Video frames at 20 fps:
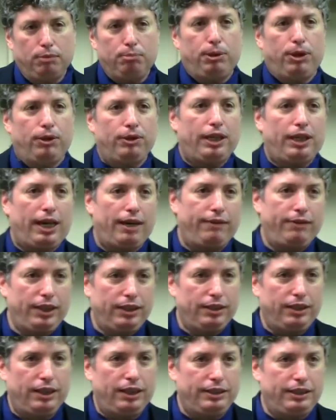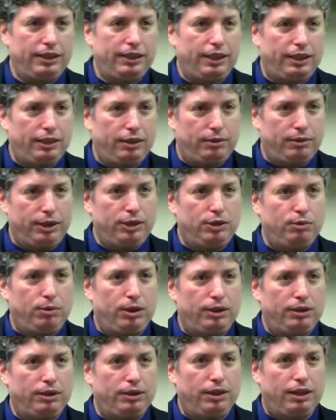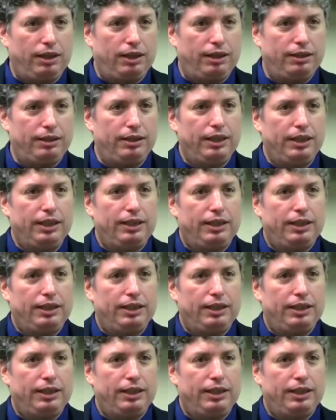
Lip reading: both having an idea that there is one God,